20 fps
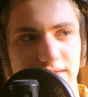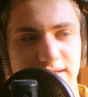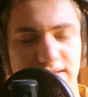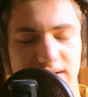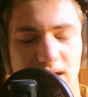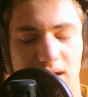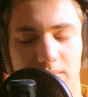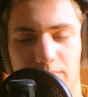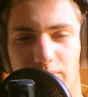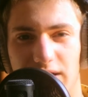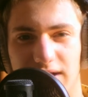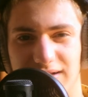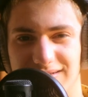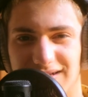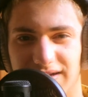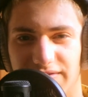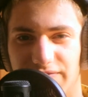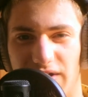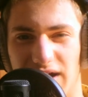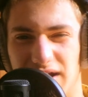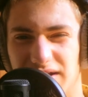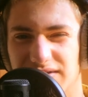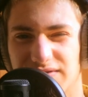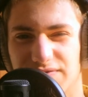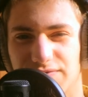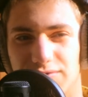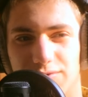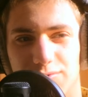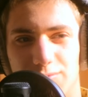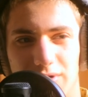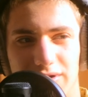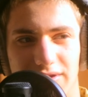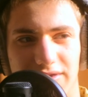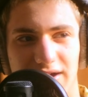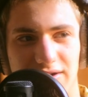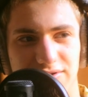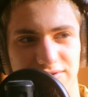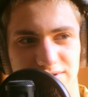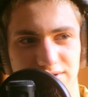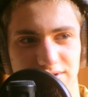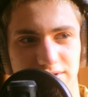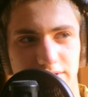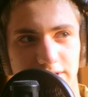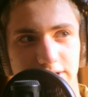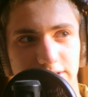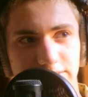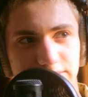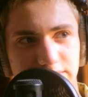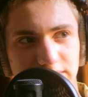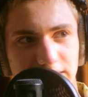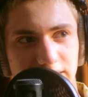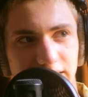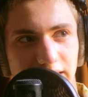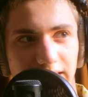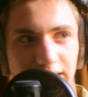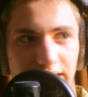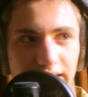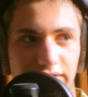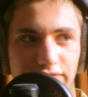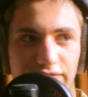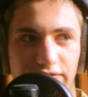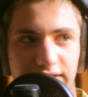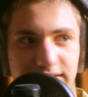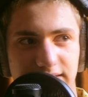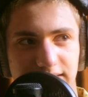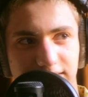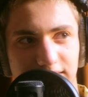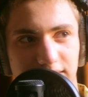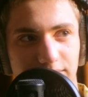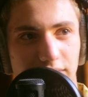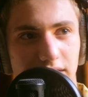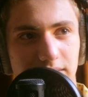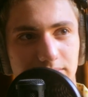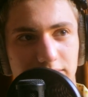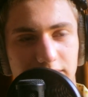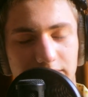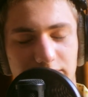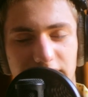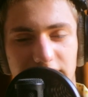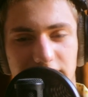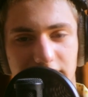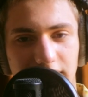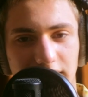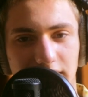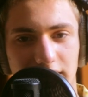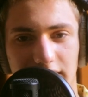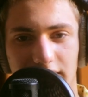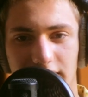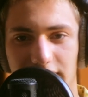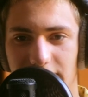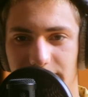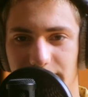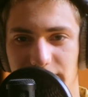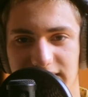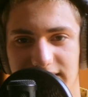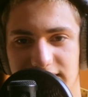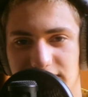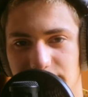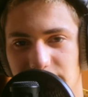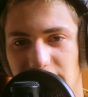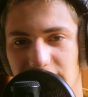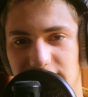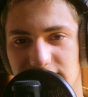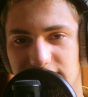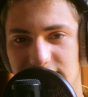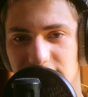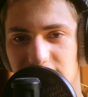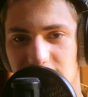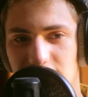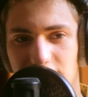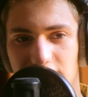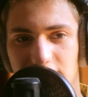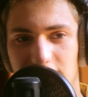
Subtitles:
This guy buys like vans for 1,000 euros and like fixes them up a bit and makes them nice.